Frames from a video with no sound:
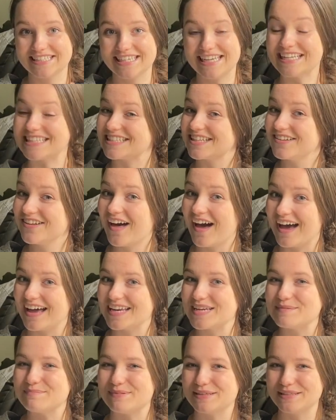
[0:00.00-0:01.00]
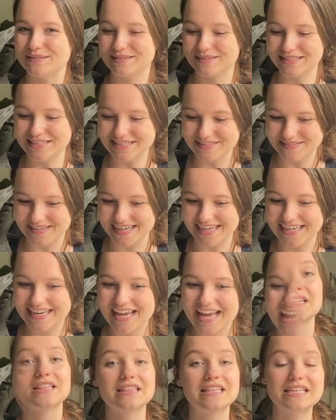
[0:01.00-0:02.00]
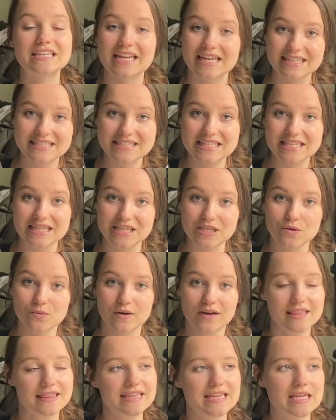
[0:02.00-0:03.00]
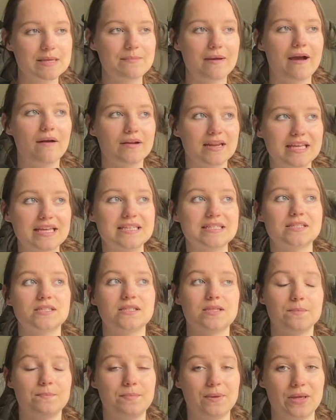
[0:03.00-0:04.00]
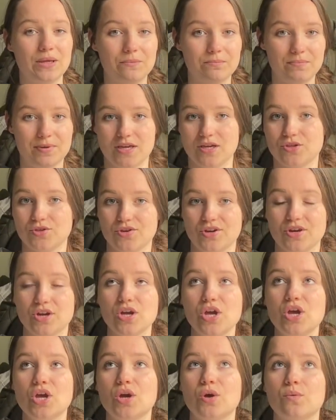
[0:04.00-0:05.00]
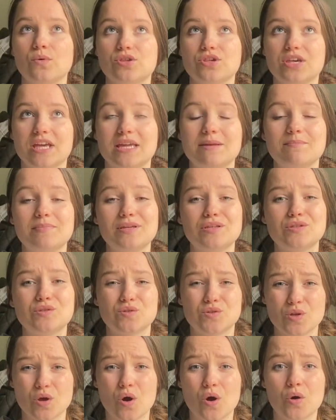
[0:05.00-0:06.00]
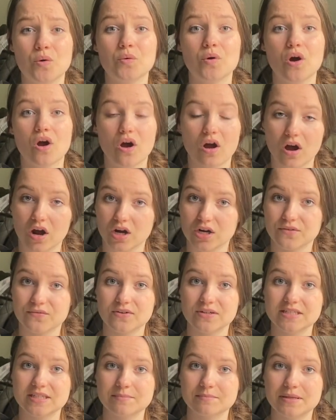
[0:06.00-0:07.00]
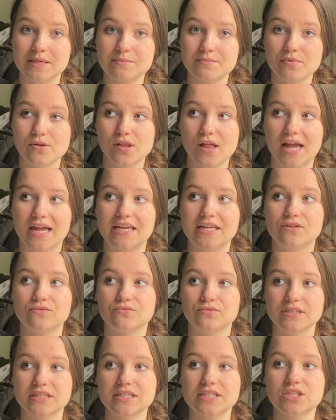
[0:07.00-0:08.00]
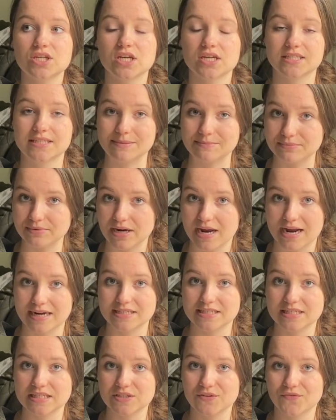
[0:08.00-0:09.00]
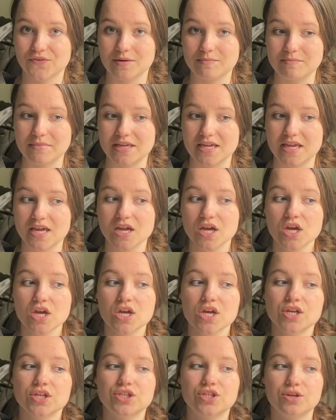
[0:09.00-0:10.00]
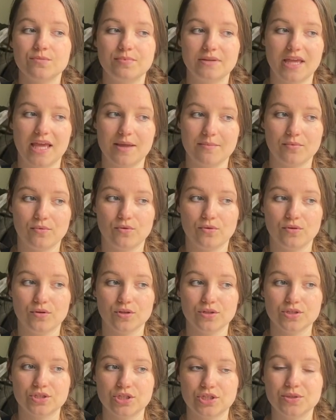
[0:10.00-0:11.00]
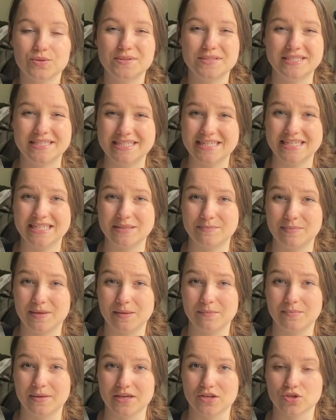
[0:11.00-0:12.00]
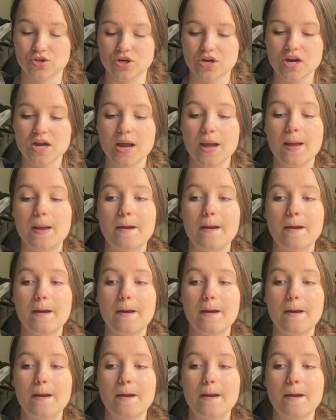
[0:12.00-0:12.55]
It's a lot, but you can do it. The next thing that you want to think about is the big picture, which can be so hard for some people, and it really took some practice for me to be able to see the big picture.